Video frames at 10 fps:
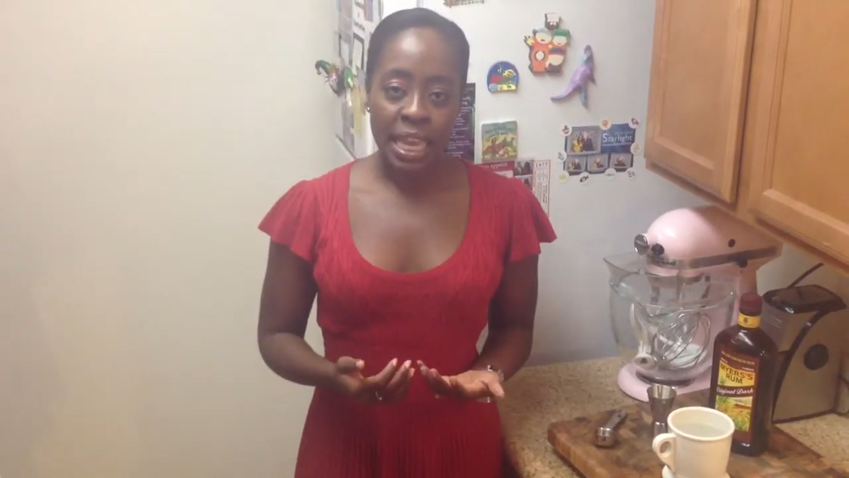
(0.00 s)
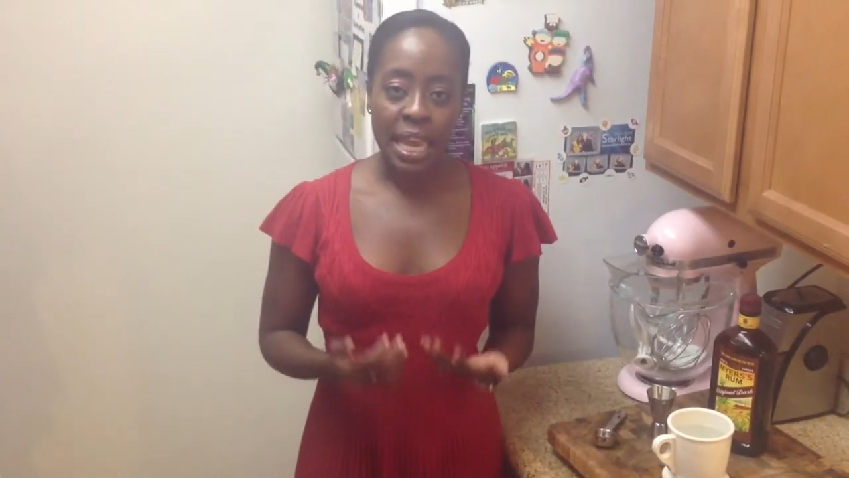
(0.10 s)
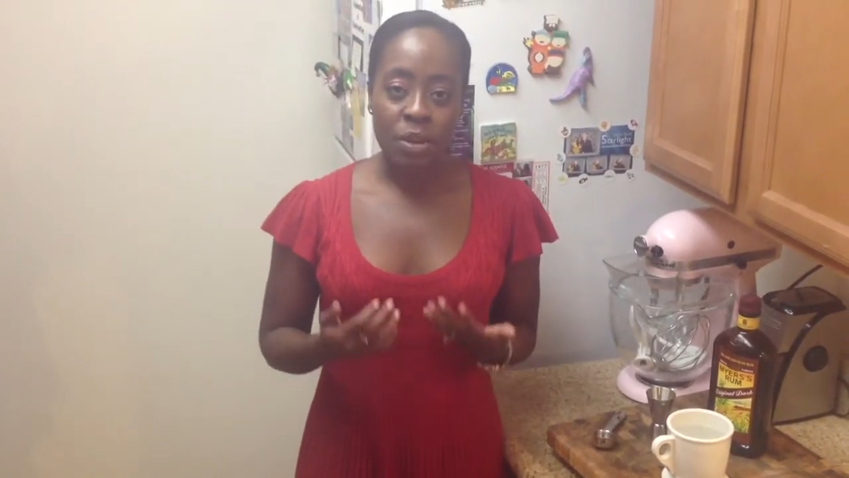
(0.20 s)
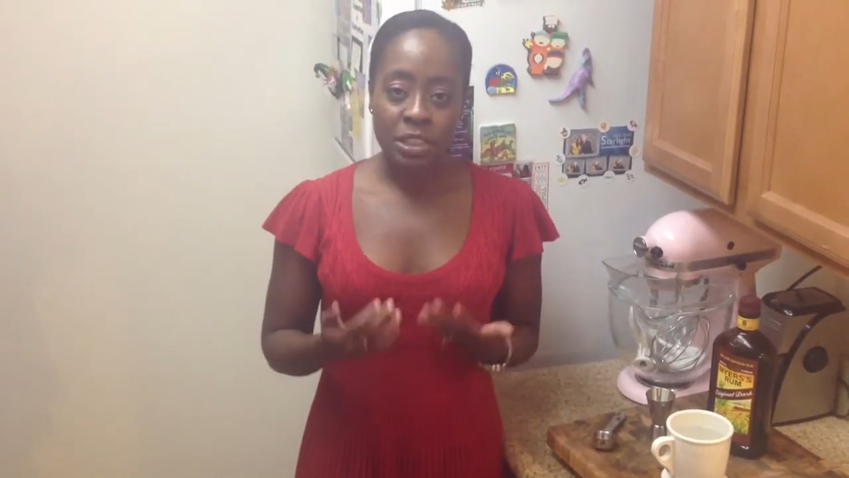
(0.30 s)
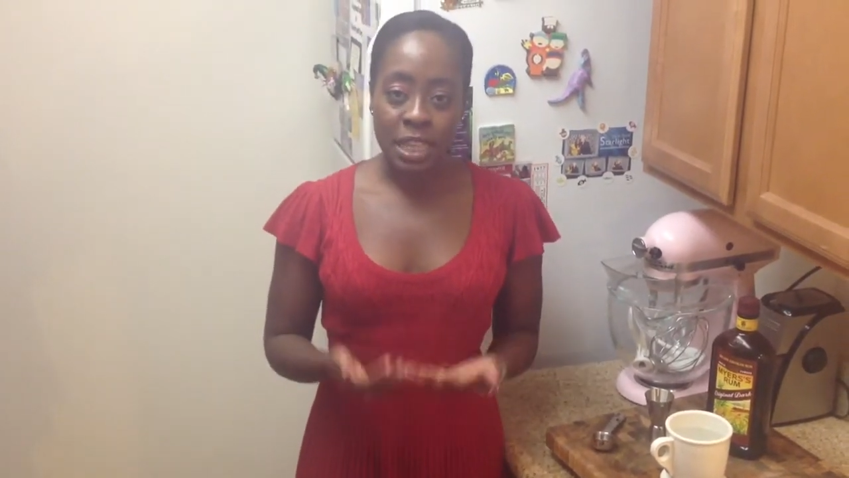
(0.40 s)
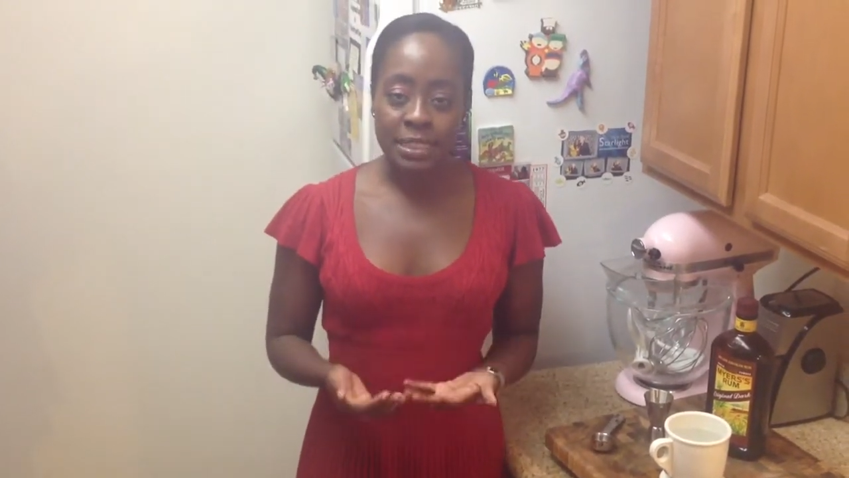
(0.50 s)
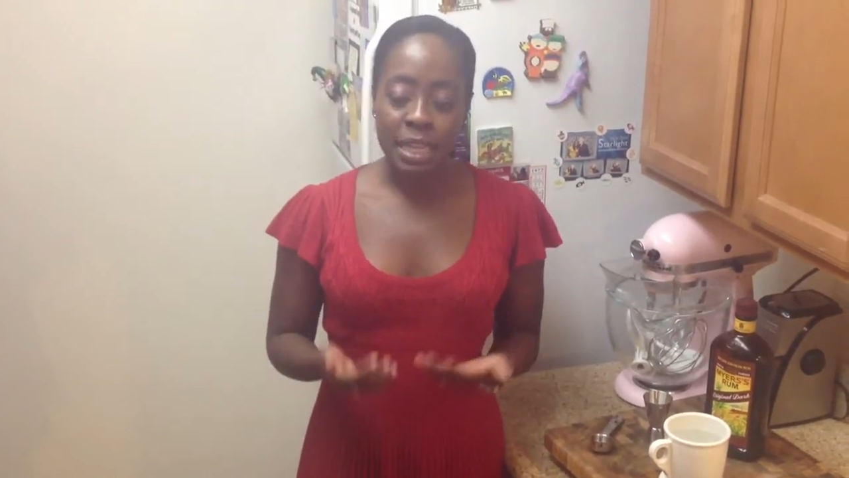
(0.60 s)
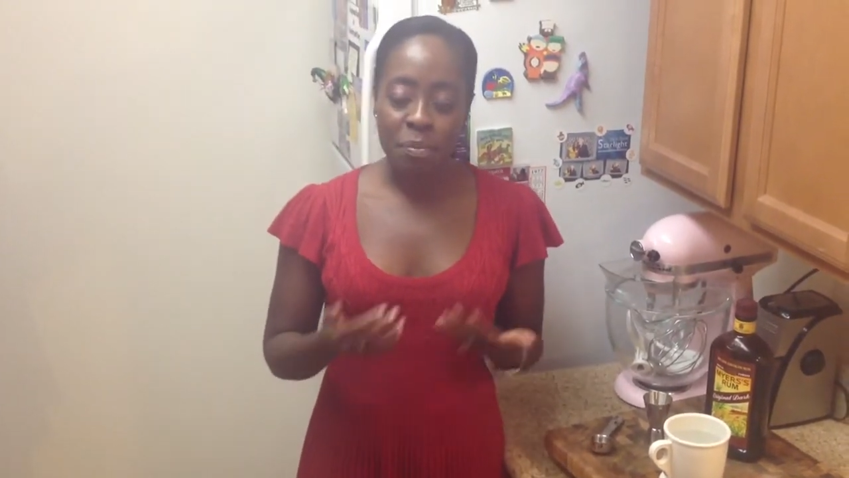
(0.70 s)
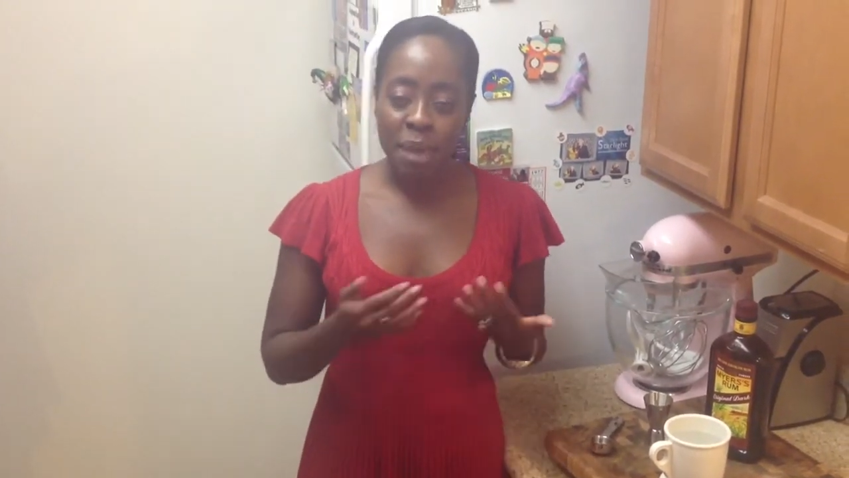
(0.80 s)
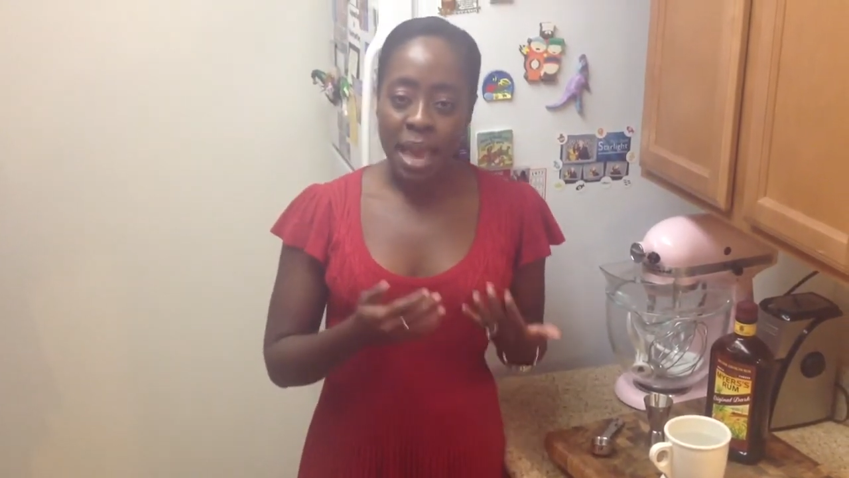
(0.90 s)
it does
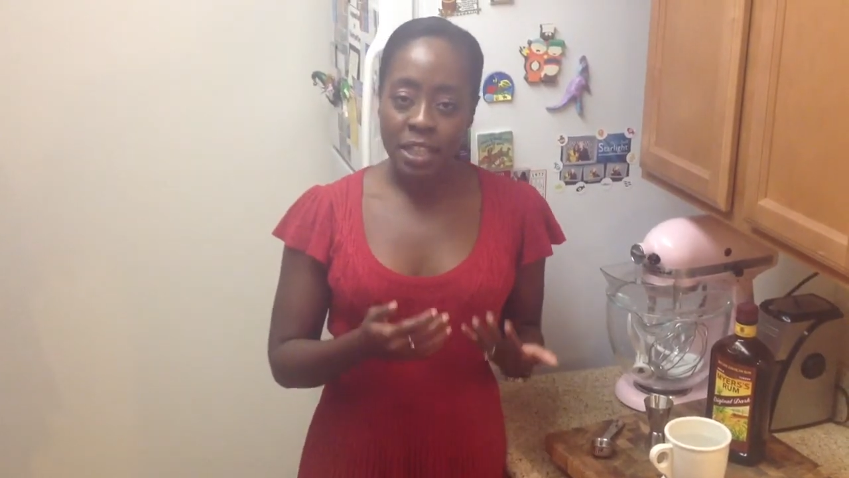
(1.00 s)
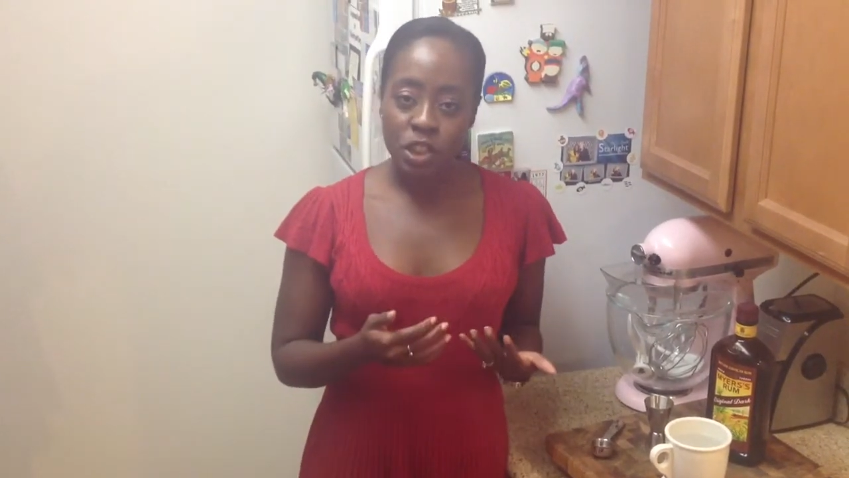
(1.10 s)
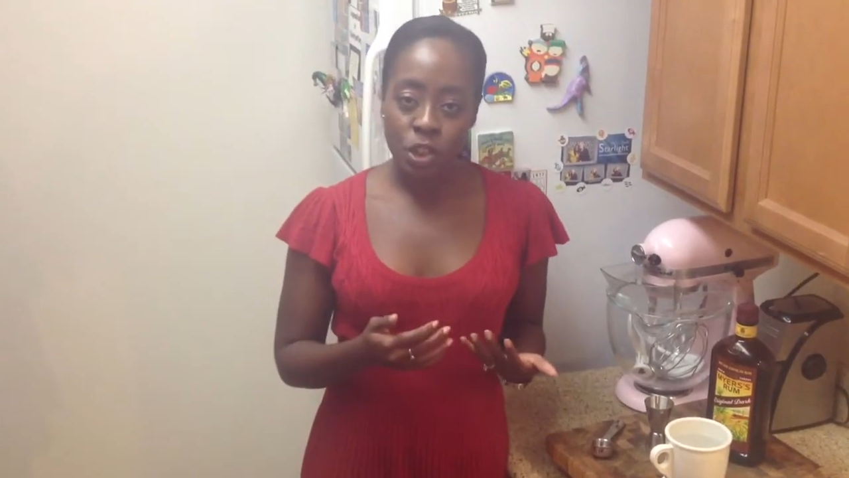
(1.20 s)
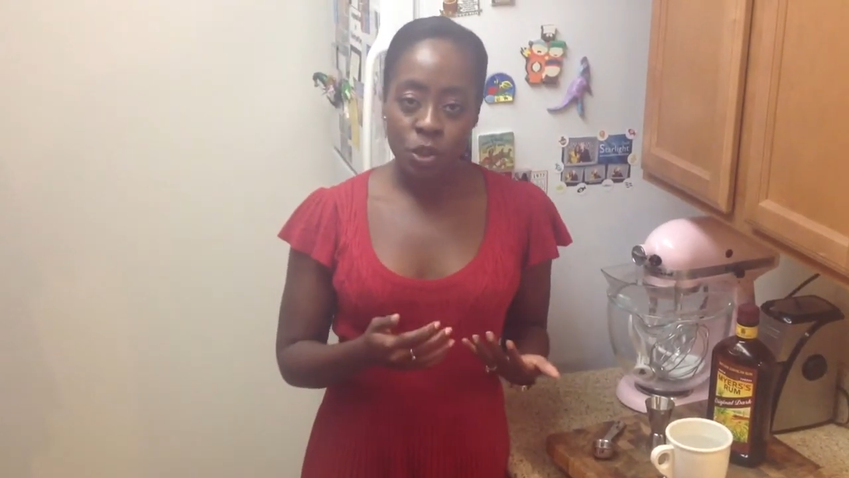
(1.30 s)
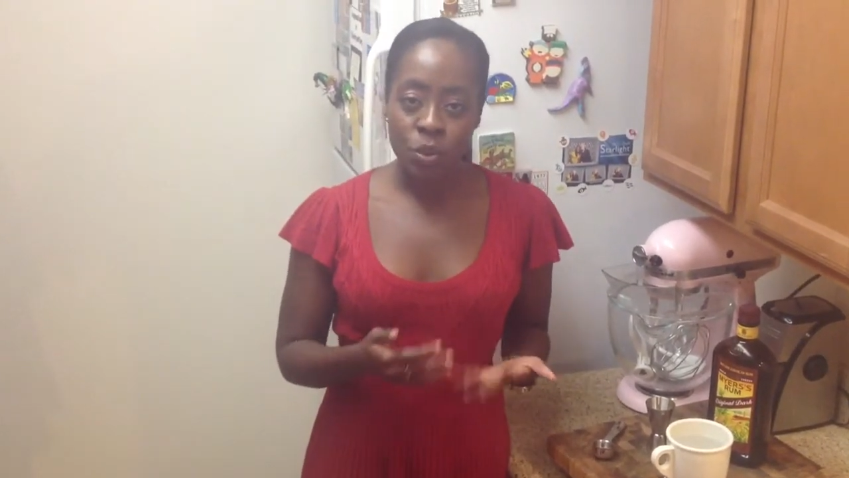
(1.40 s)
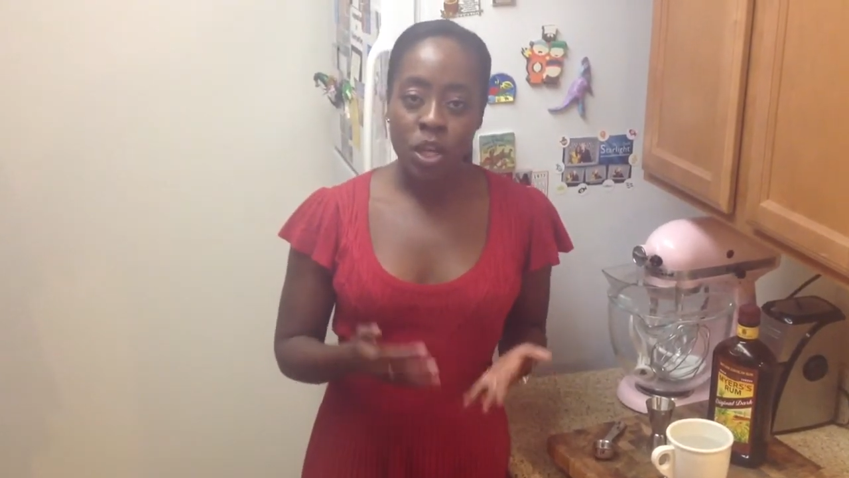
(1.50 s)
date back to